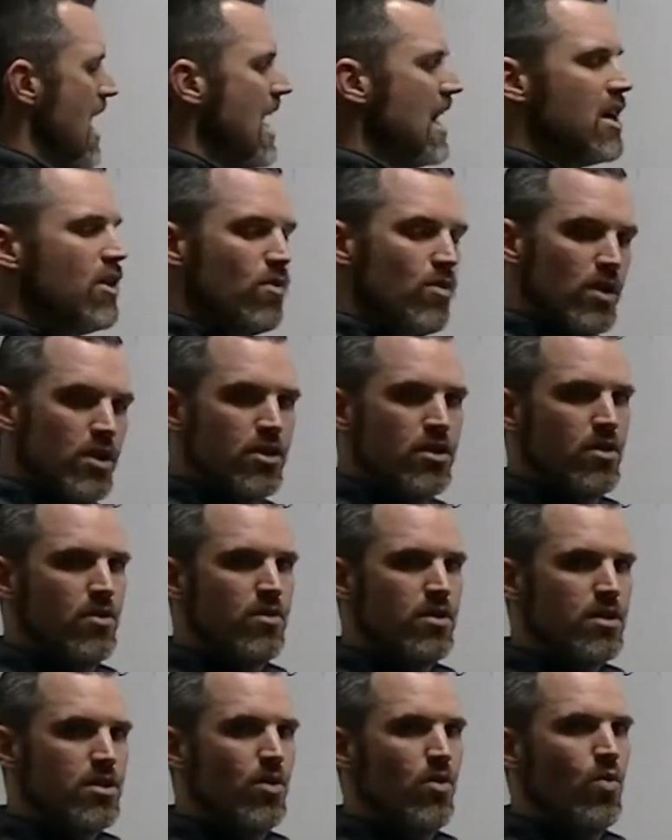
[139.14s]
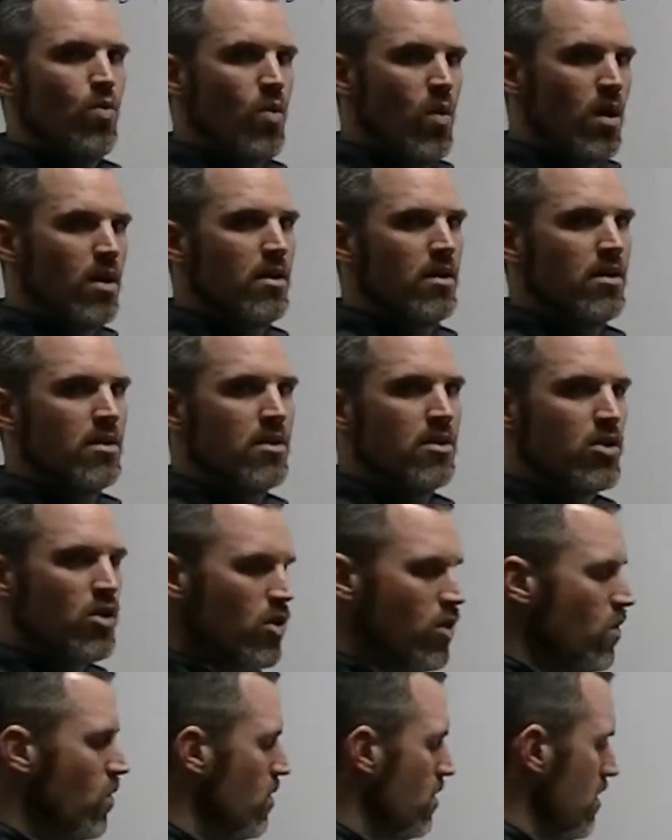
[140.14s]
I could reduce to one
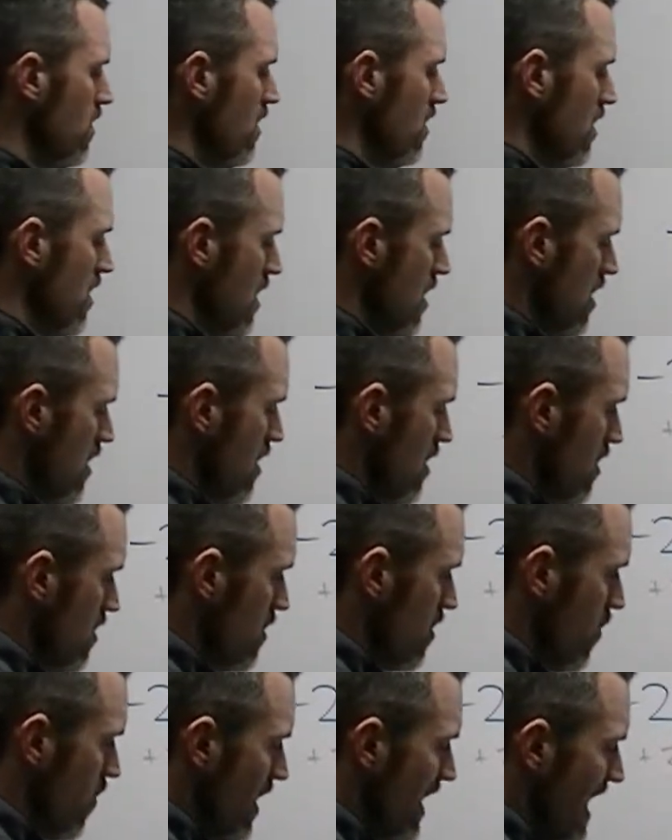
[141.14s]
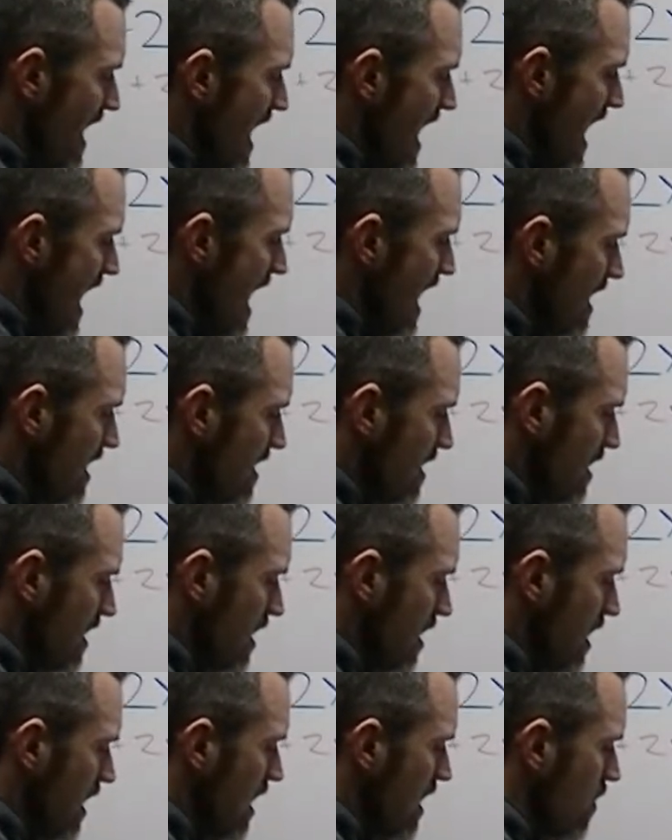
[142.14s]
quarter. So we get x
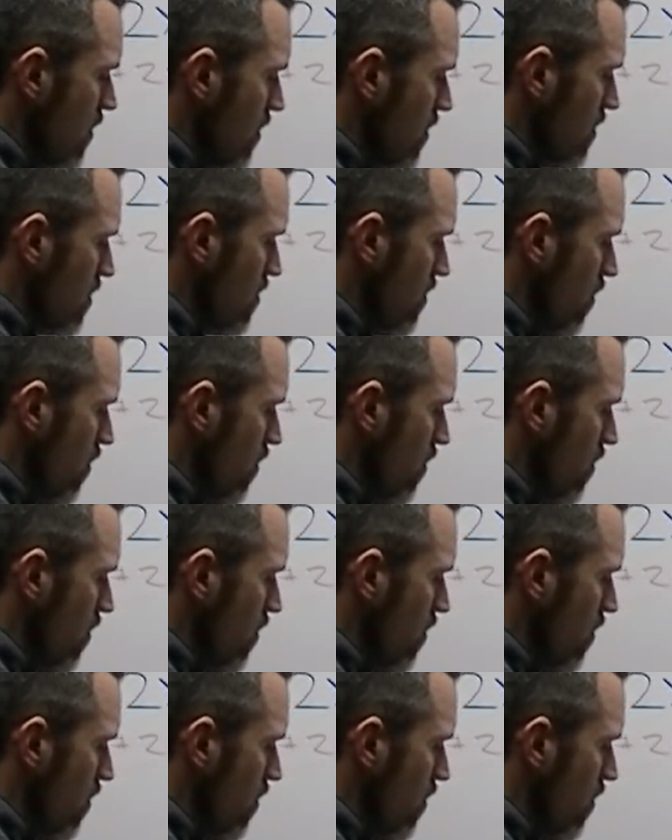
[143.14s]
equals